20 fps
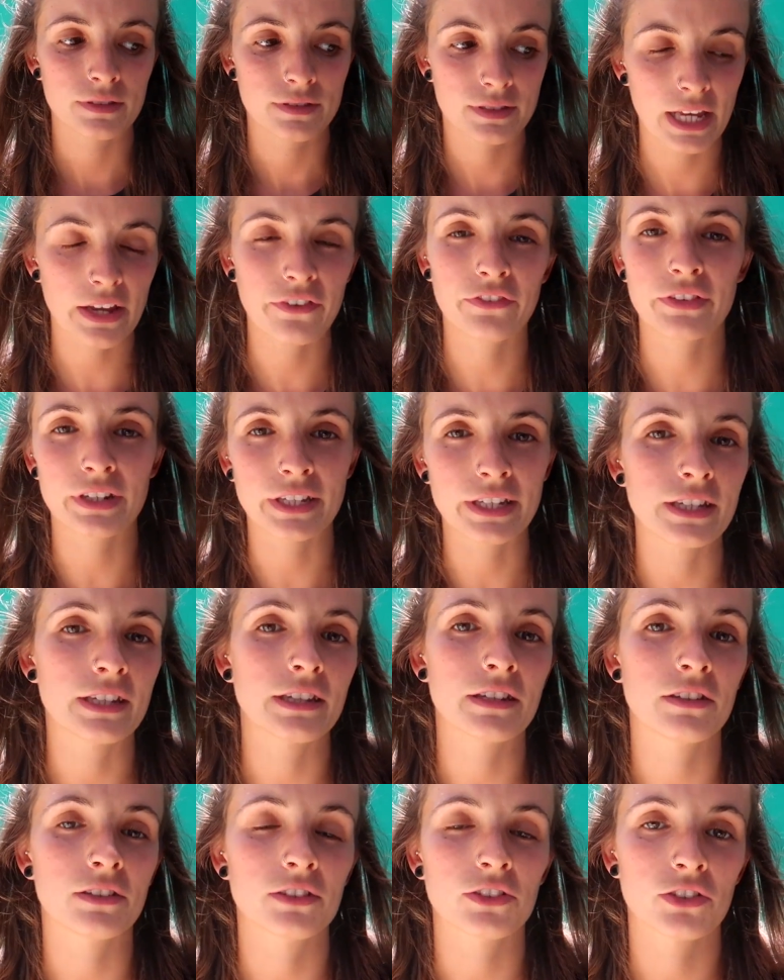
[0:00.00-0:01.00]

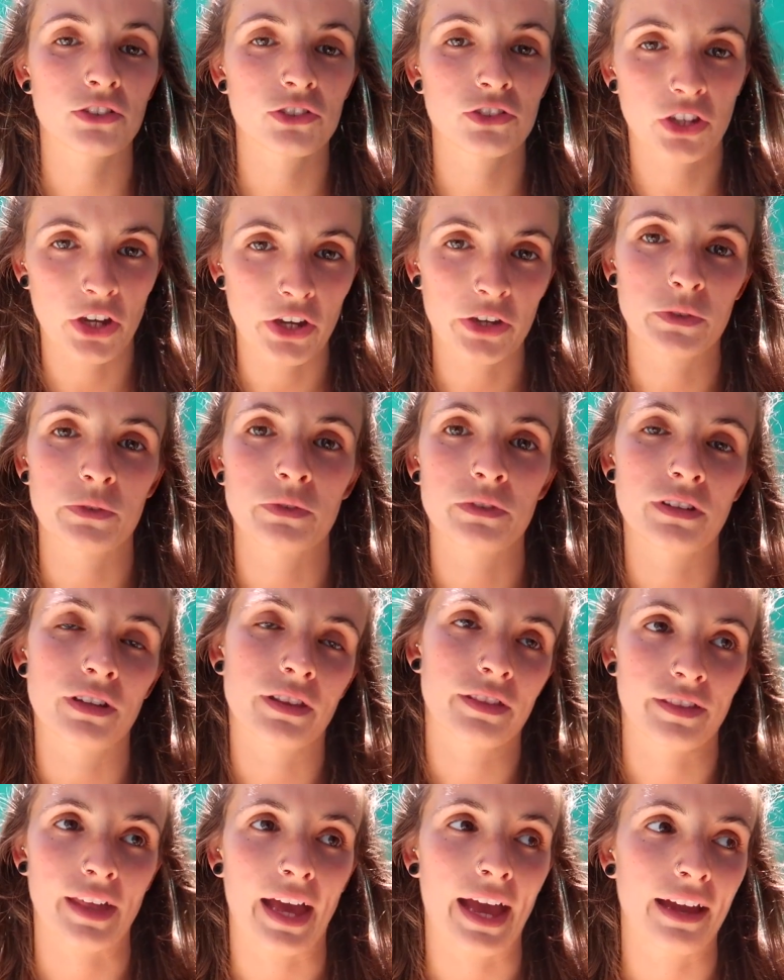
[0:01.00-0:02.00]
definitely shown
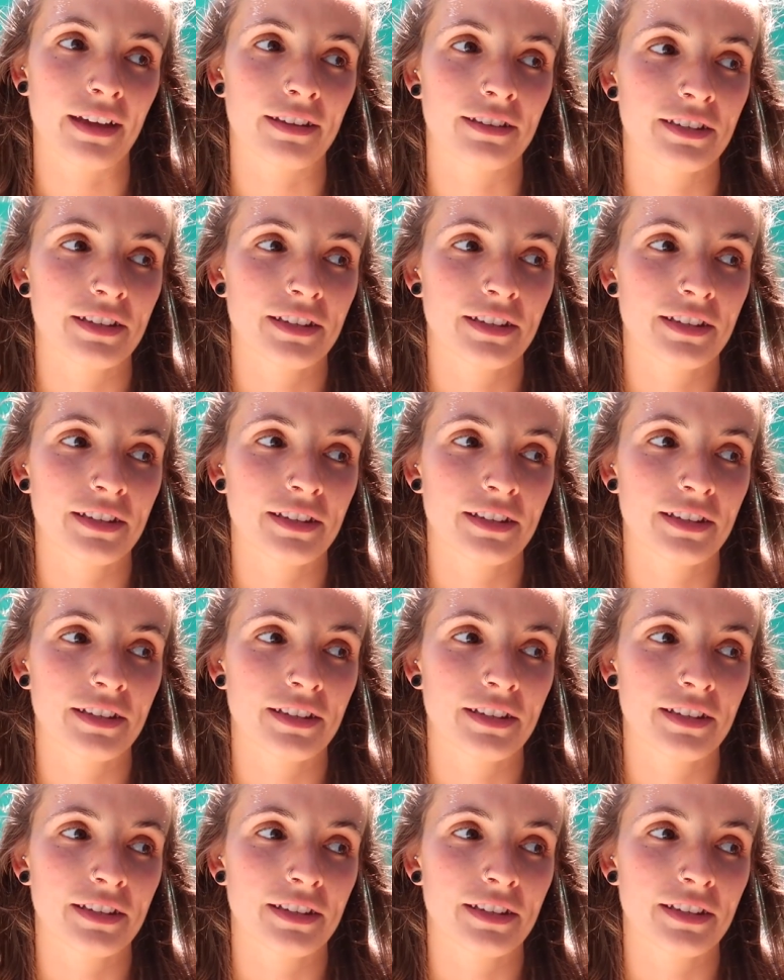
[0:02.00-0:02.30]
that